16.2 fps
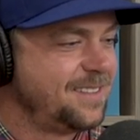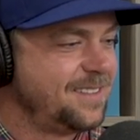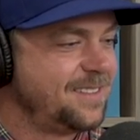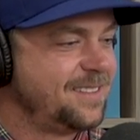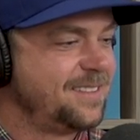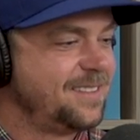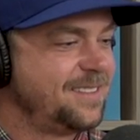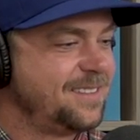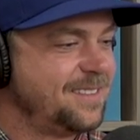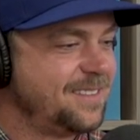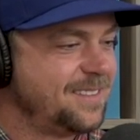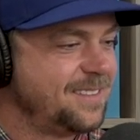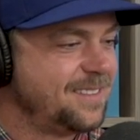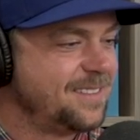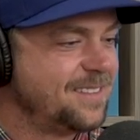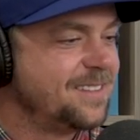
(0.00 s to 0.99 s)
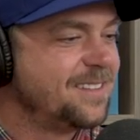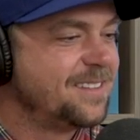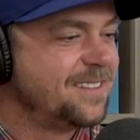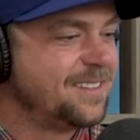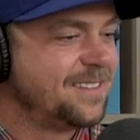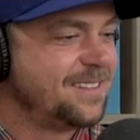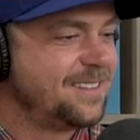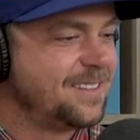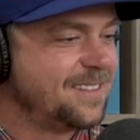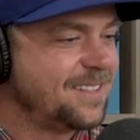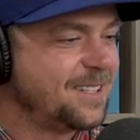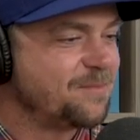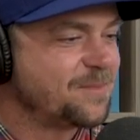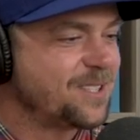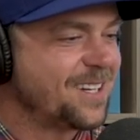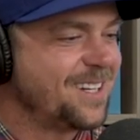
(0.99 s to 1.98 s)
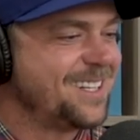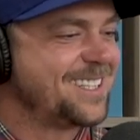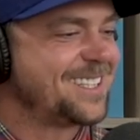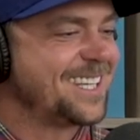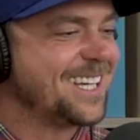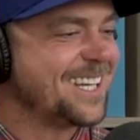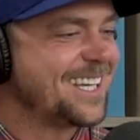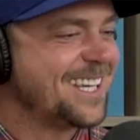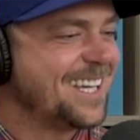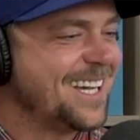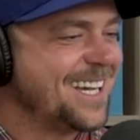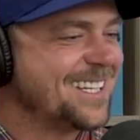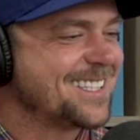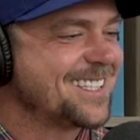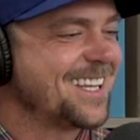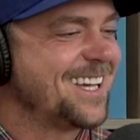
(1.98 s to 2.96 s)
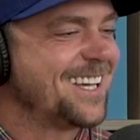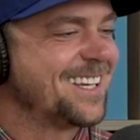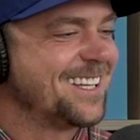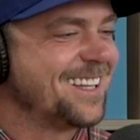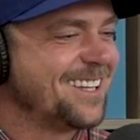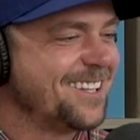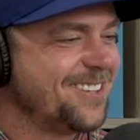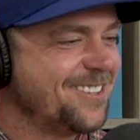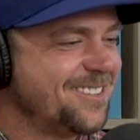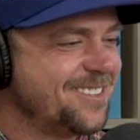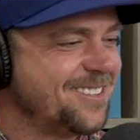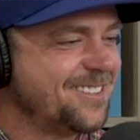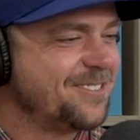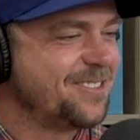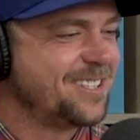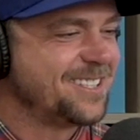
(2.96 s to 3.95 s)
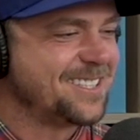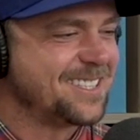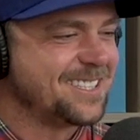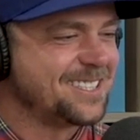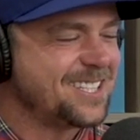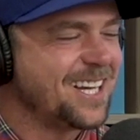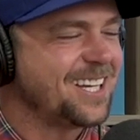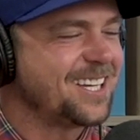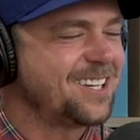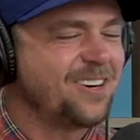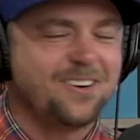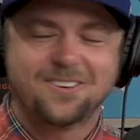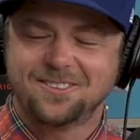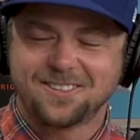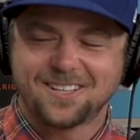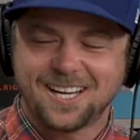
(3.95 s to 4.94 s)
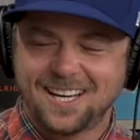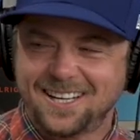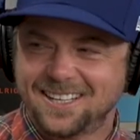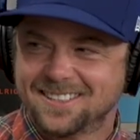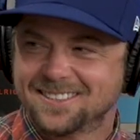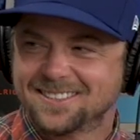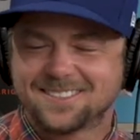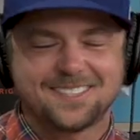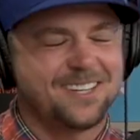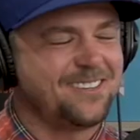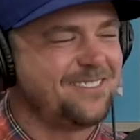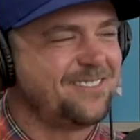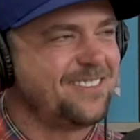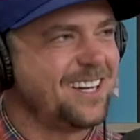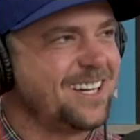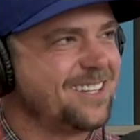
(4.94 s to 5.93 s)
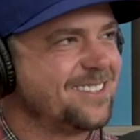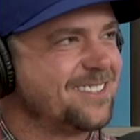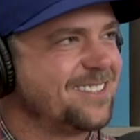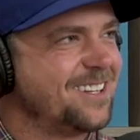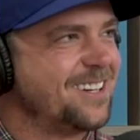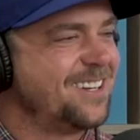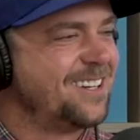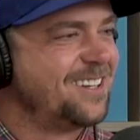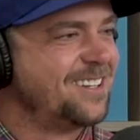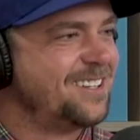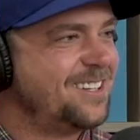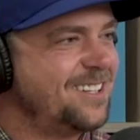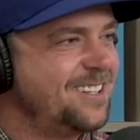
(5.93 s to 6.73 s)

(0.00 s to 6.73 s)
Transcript: Yes, pick of the week. I'm trying to think. He has like a little, what is it, J. Cole kind of or something? I don't know.